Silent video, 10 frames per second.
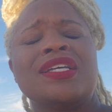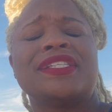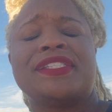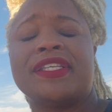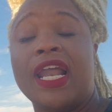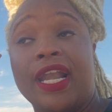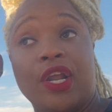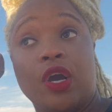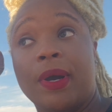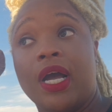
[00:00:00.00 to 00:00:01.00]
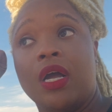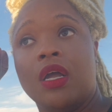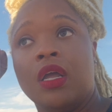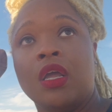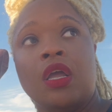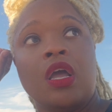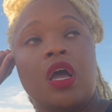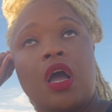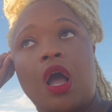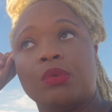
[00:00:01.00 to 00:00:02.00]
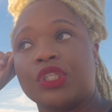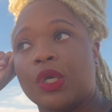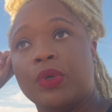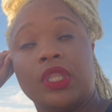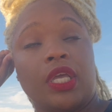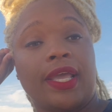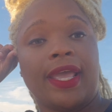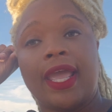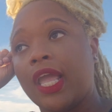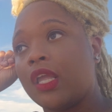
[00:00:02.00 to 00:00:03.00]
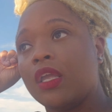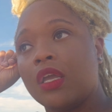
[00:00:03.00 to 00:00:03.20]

Saturday go by. I was like, what the heck?